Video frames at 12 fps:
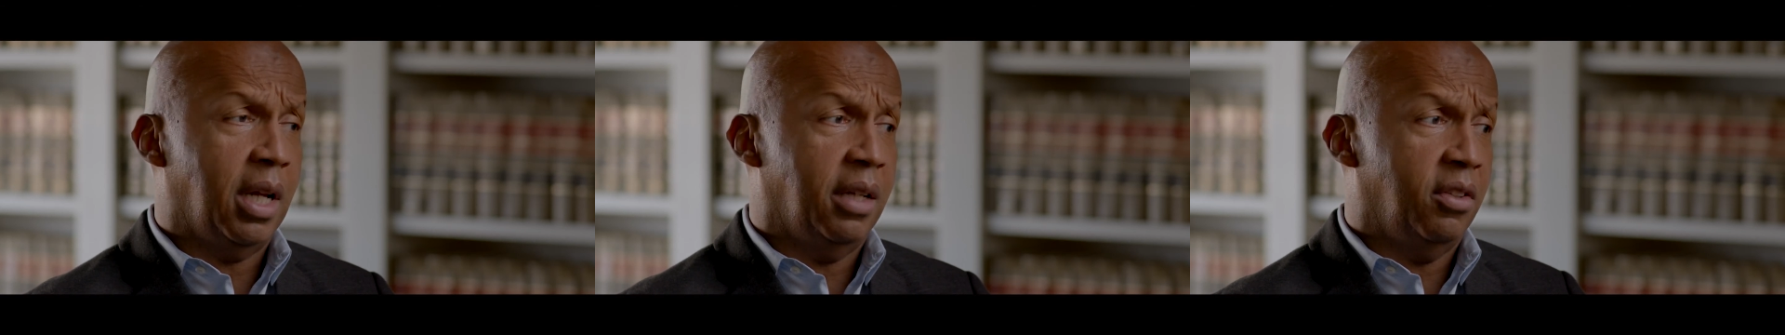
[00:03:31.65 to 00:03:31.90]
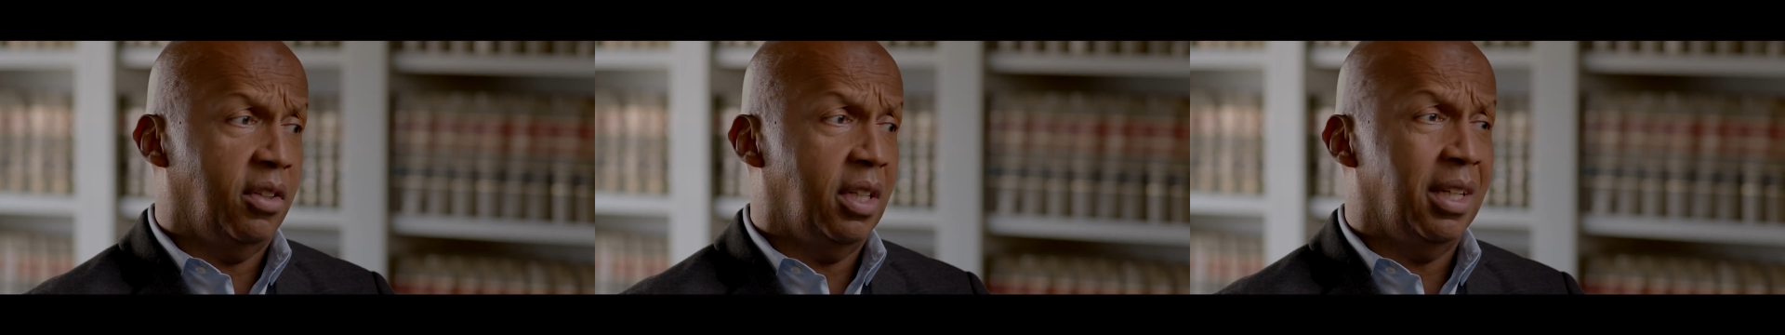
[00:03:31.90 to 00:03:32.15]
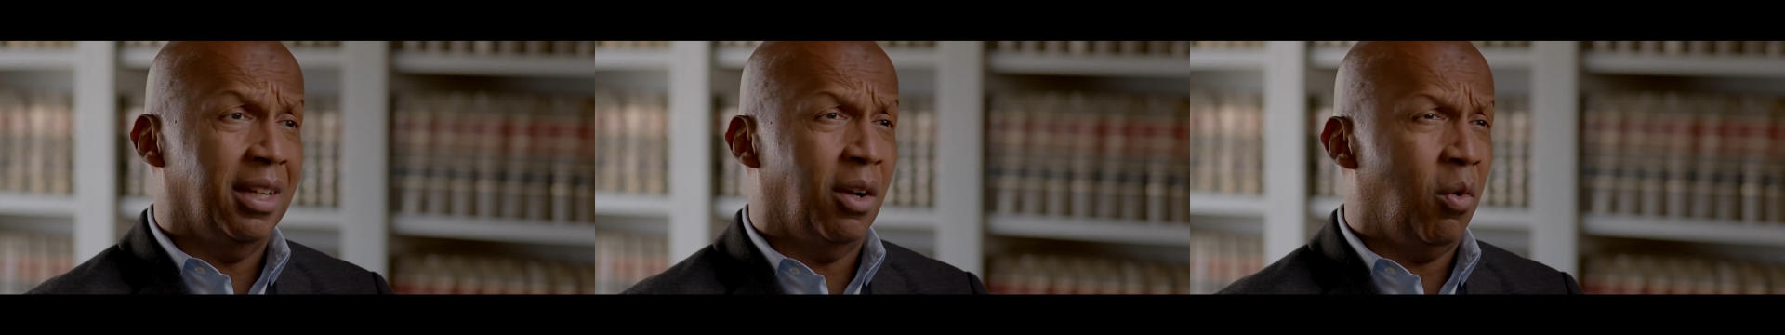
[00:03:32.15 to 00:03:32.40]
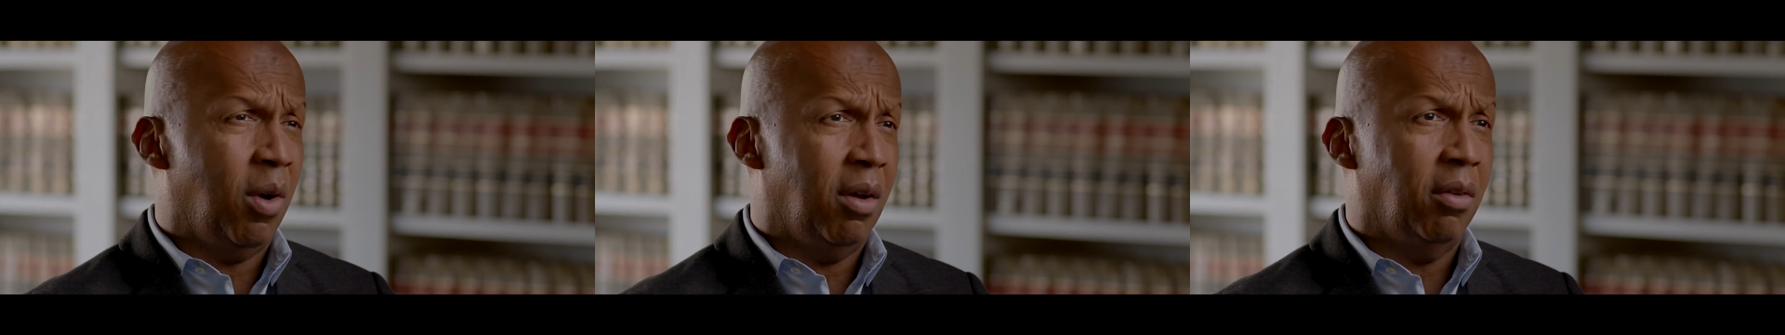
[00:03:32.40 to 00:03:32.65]
I see
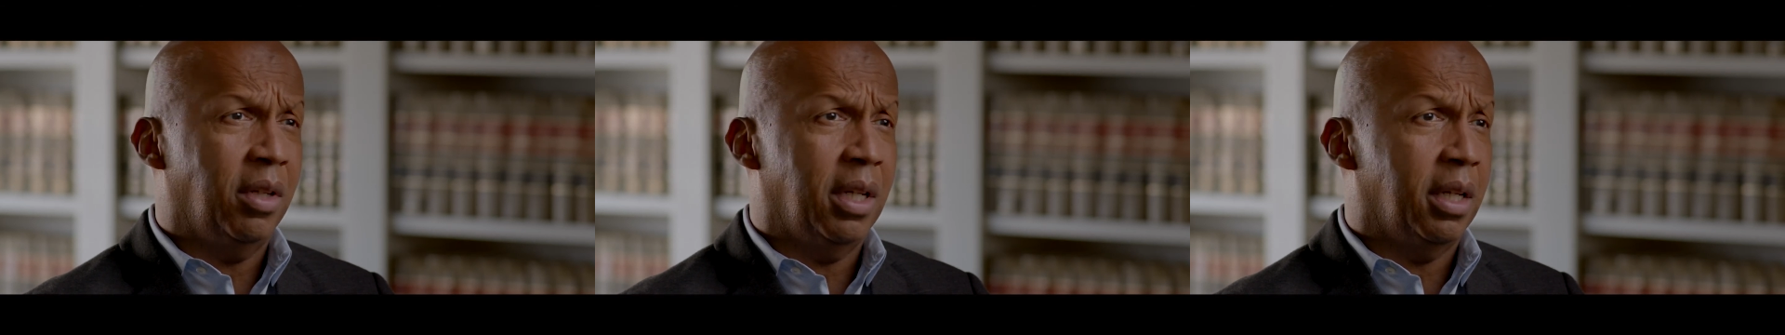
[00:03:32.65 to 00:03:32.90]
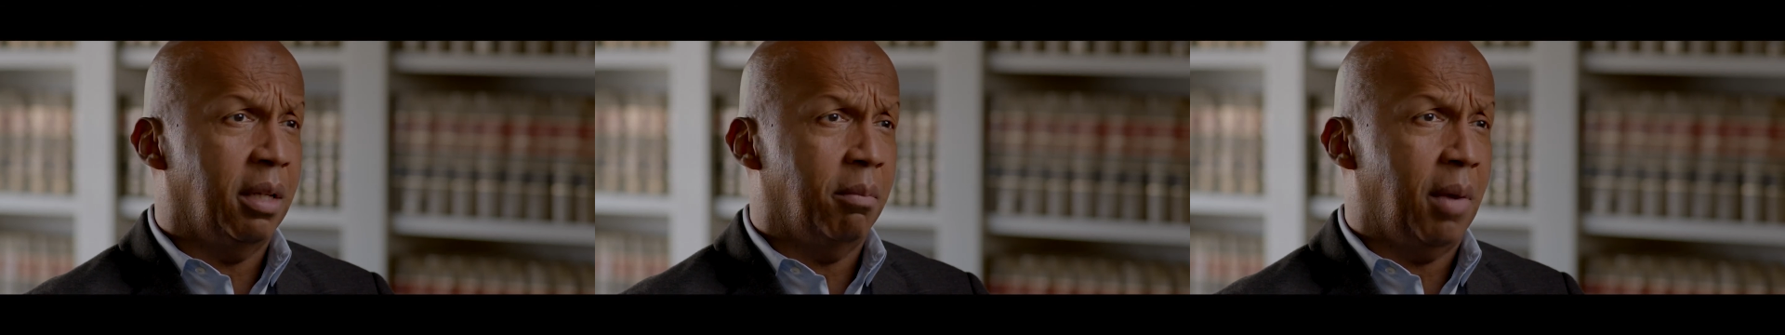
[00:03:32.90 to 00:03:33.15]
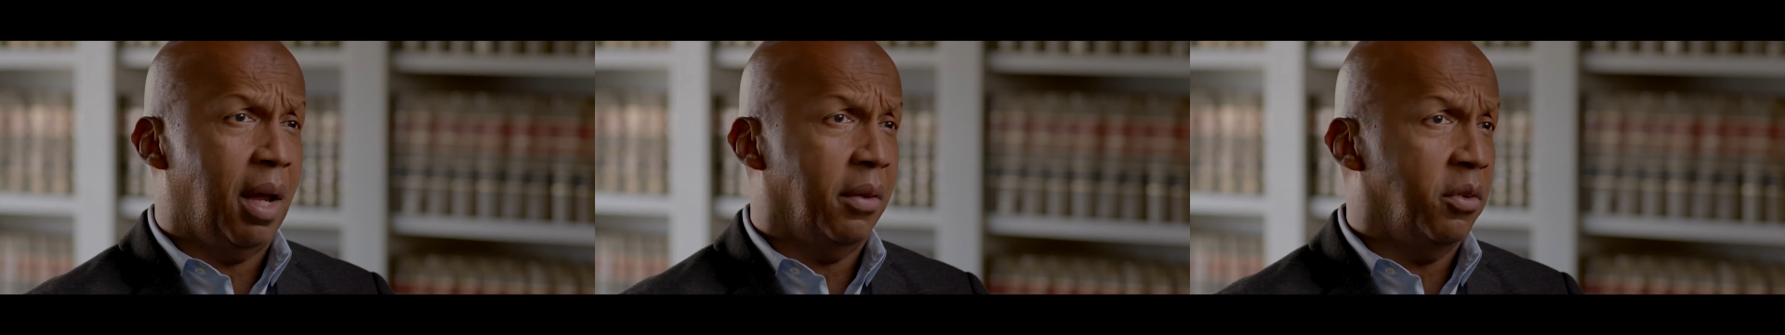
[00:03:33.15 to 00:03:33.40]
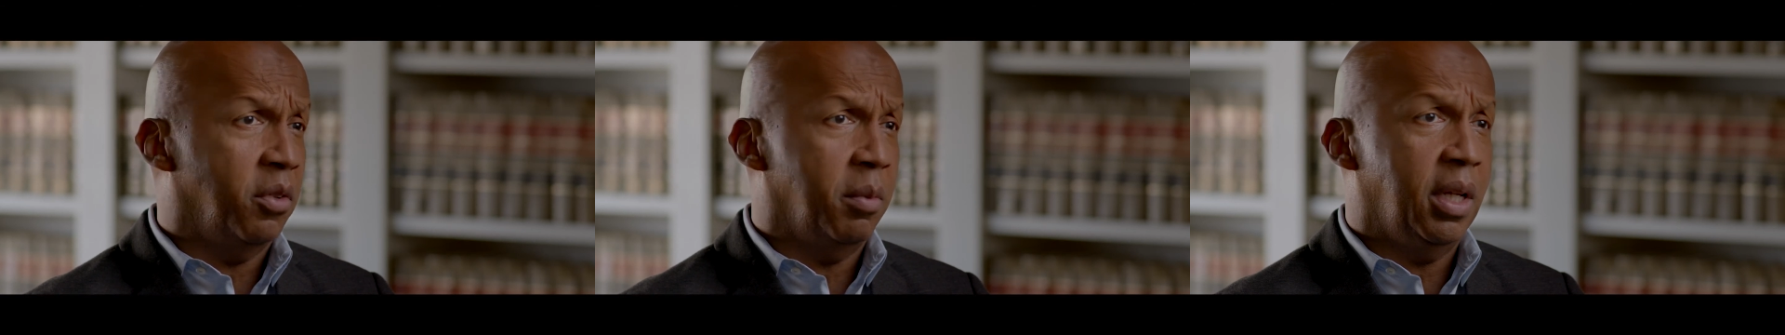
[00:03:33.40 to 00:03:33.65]
inequality and it
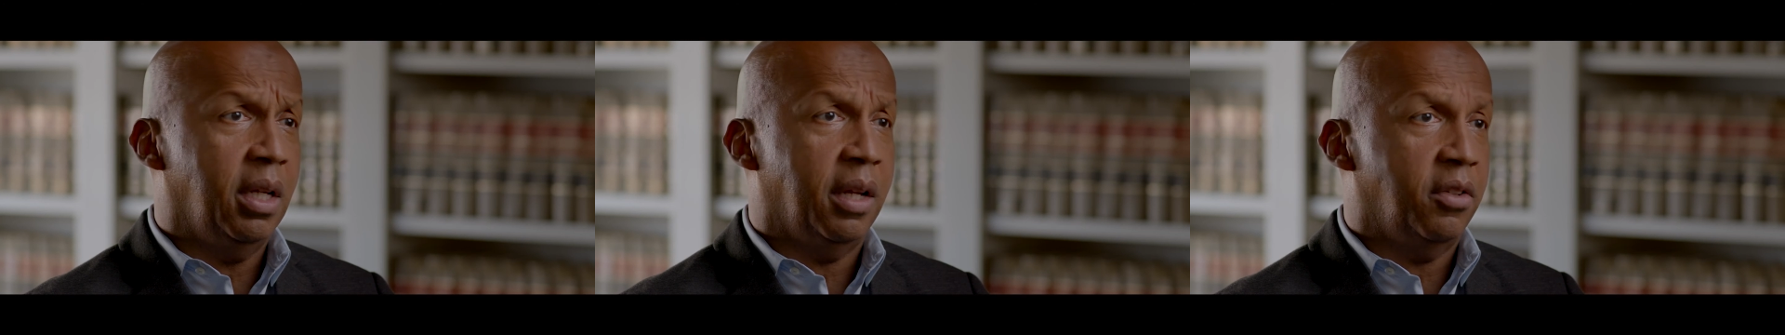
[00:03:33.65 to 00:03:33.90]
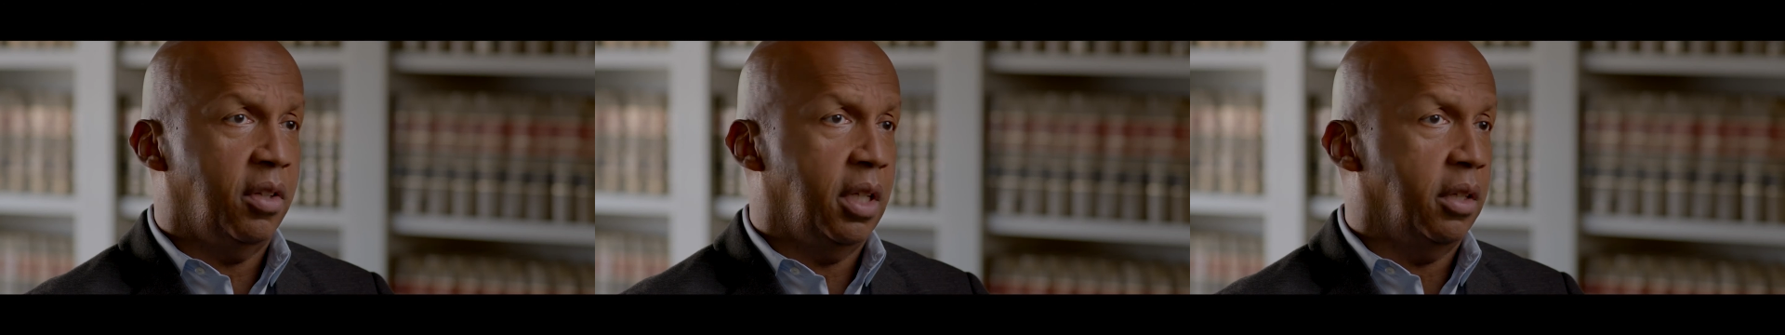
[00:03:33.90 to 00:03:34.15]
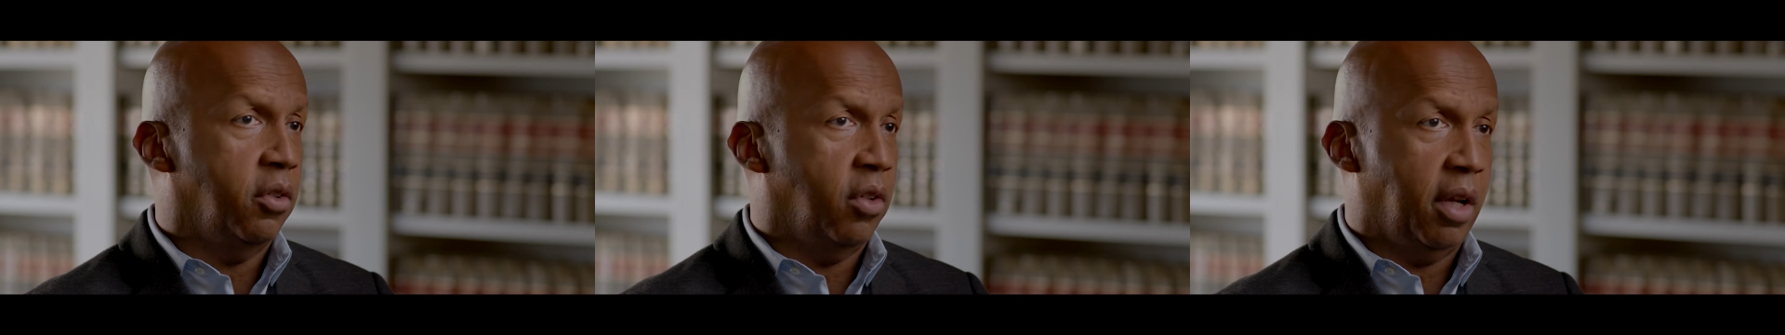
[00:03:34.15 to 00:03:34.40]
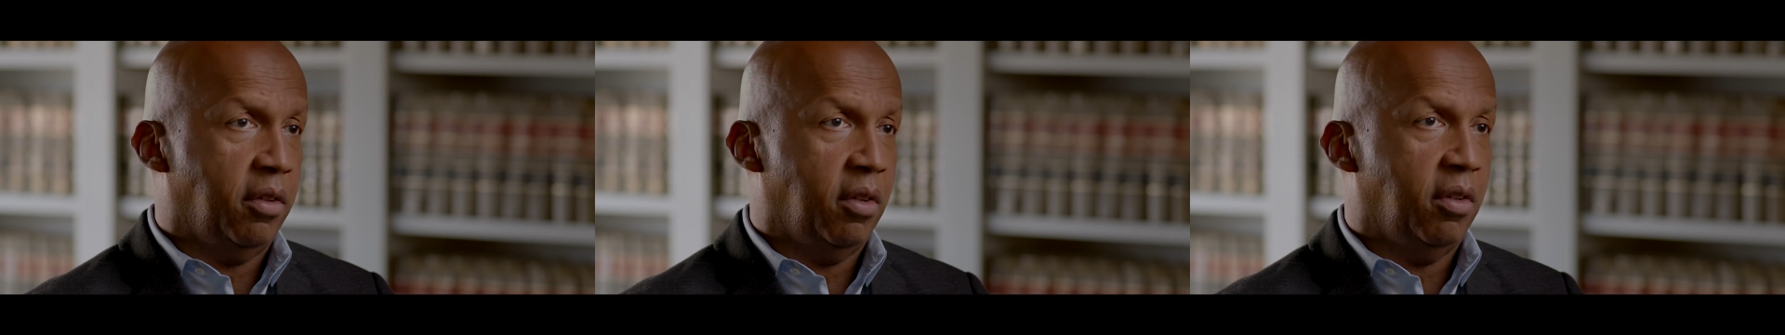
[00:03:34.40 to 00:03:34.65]
bothers me. I see
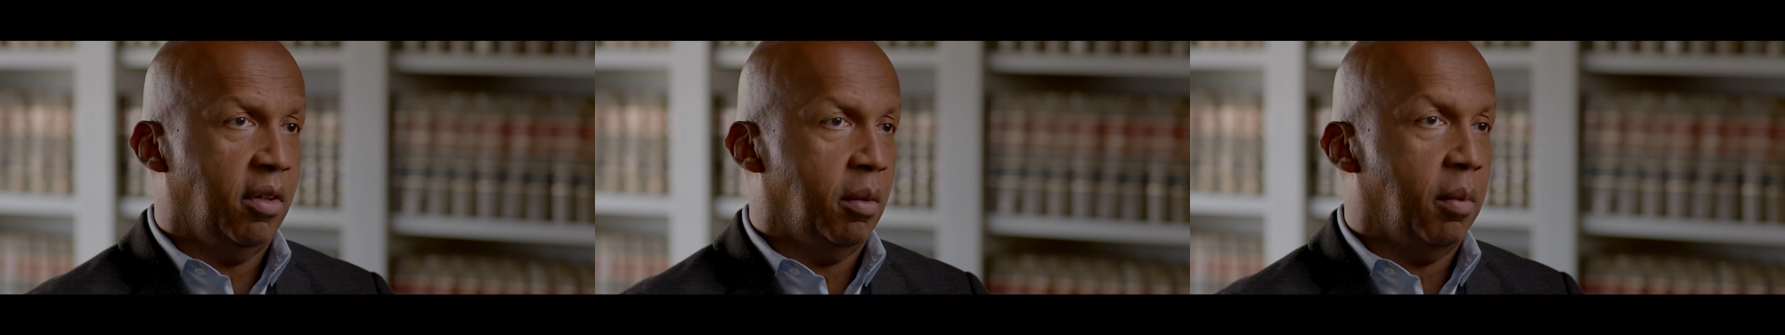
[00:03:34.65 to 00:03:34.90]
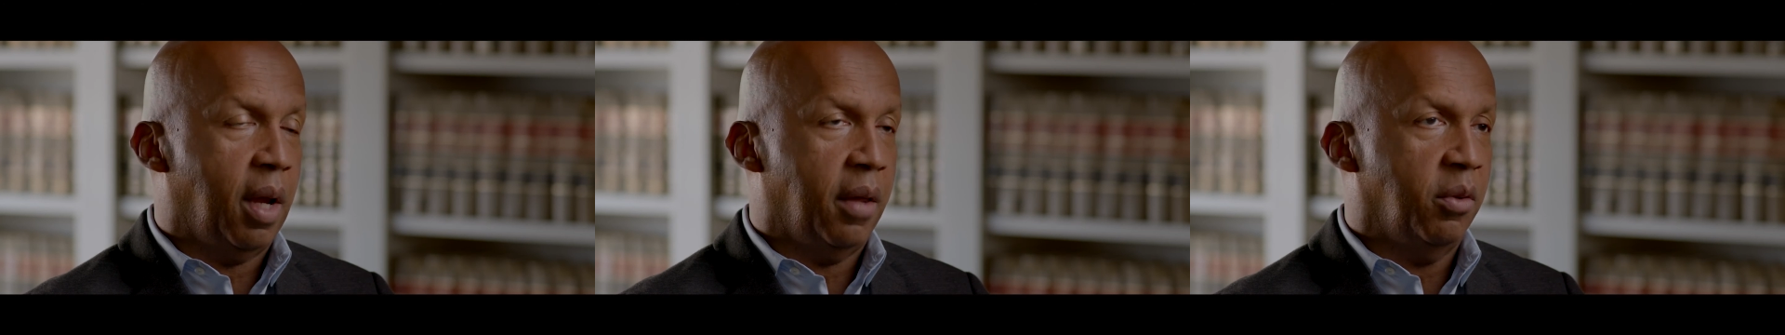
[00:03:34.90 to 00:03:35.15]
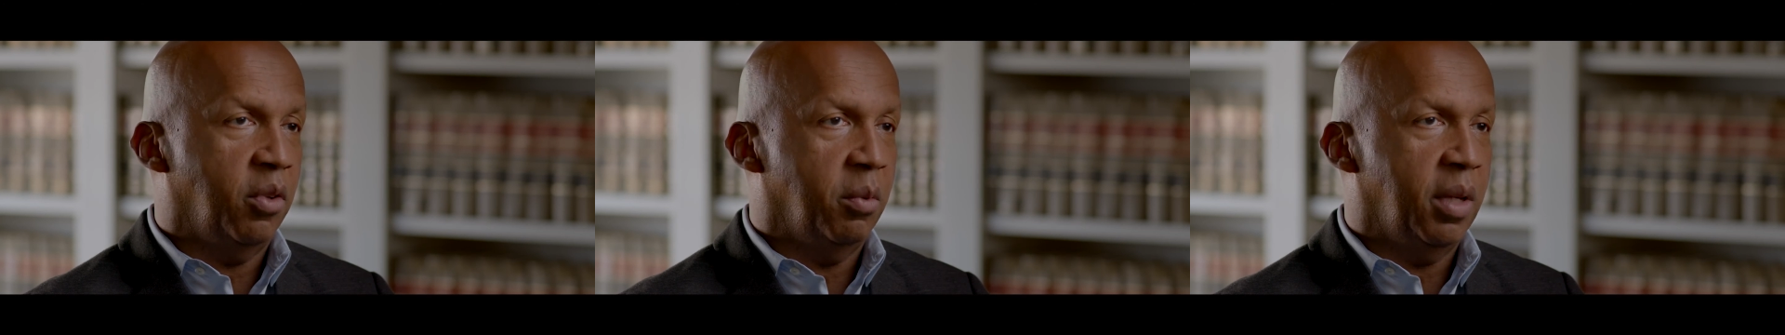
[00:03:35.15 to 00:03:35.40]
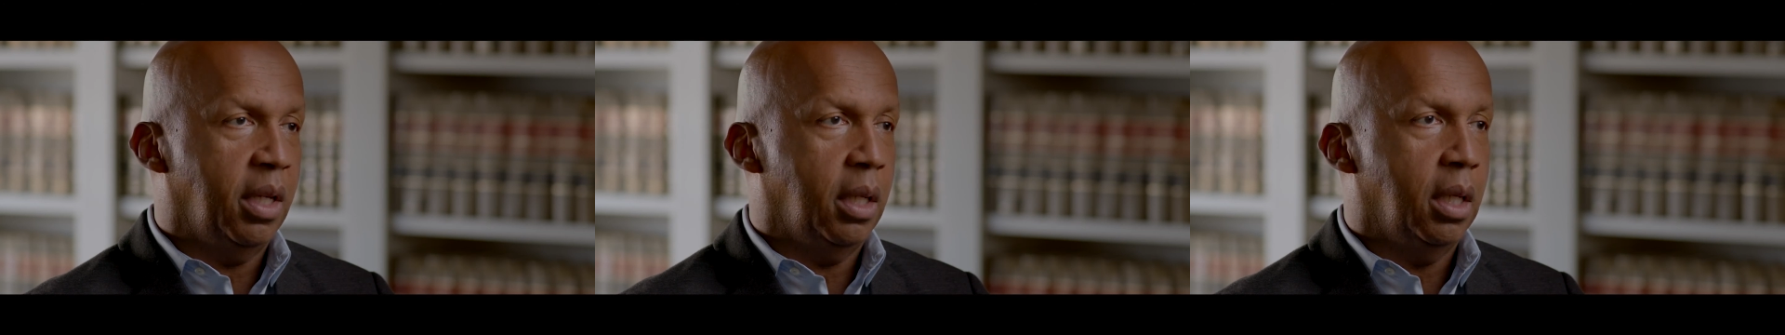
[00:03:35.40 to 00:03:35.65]
injustice, it bothers
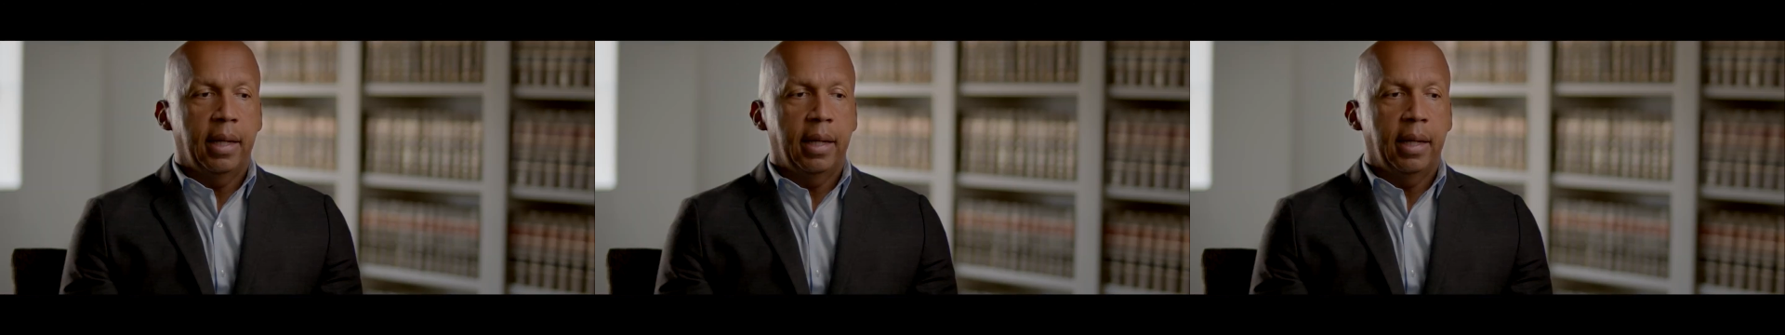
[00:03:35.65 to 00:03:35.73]
me.